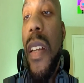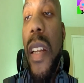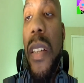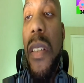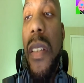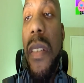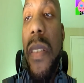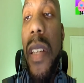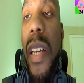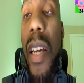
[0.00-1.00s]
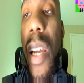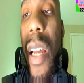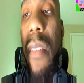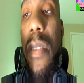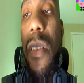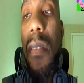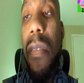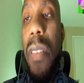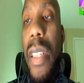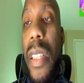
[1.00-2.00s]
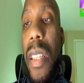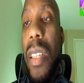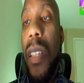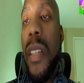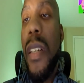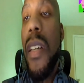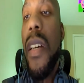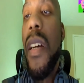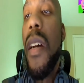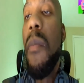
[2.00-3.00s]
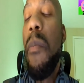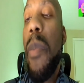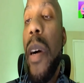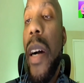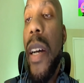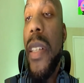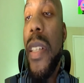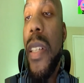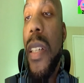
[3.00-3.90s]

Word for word: I don't even have to really, but